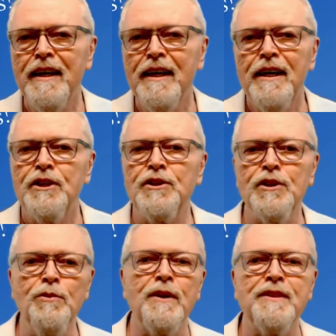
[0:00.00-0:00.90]
sure
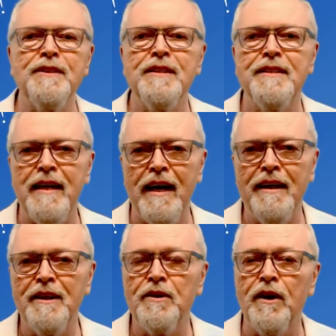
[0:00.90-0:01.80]
wish that Dan
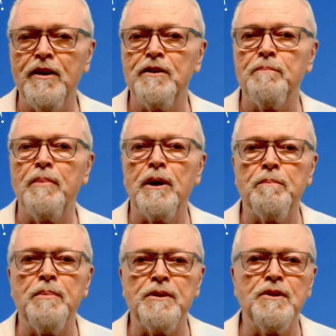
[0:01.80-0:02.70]
had gone to the Better
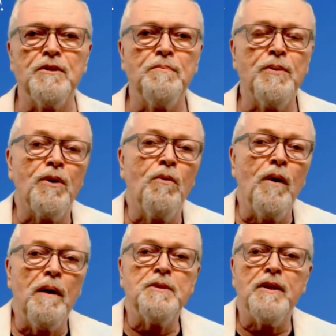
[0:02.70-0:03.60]
Business Bureau
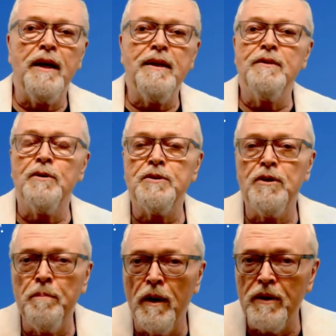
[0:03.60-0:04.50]
website and looked
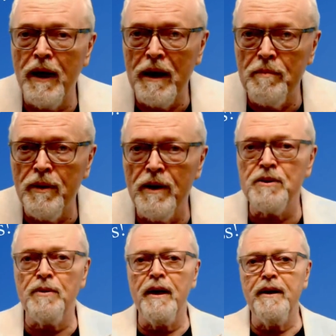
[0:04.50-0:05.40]
up our A+
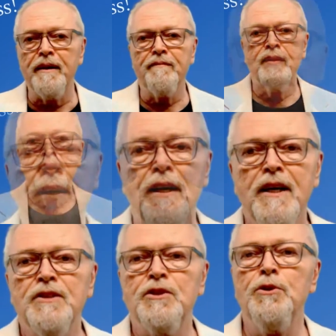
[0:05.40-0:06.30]
rating.
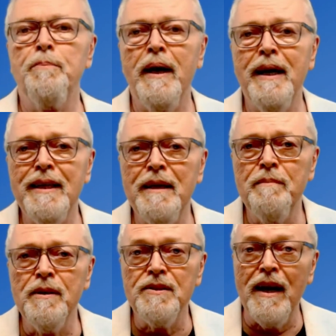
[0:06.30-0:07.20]
Too bad he
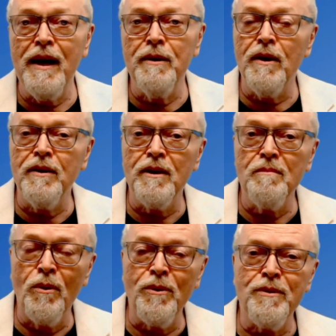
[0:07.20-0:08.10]
missed out on our
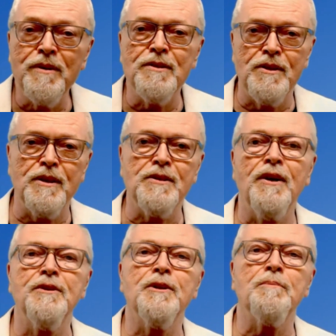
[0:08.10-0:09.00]
more than
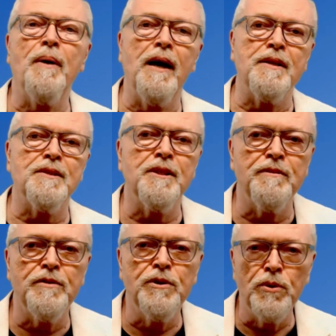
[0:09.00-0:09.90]
600
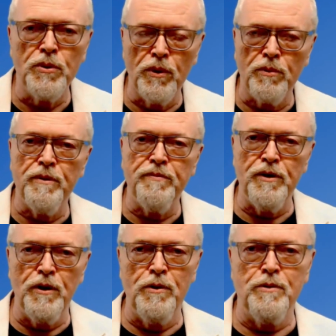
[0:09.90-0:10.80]
positive Google
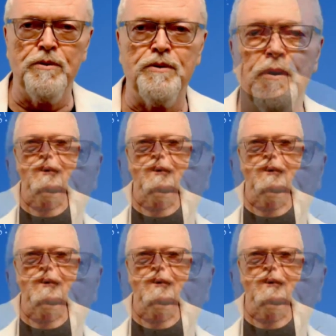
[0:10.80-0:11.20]
reviews.